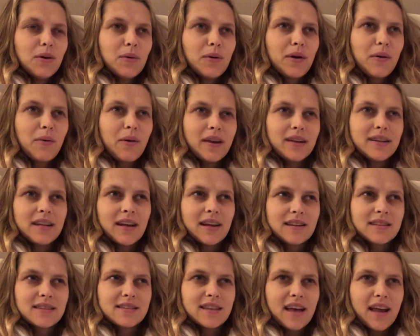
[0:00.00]
went
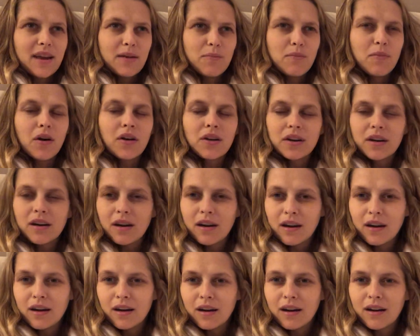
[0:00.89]
down to Santa
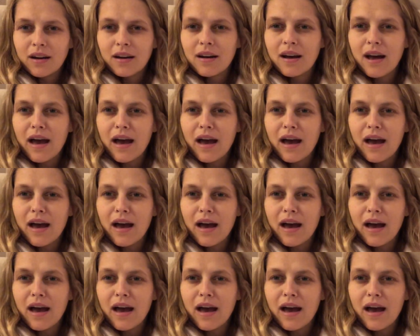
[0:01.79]
Monica,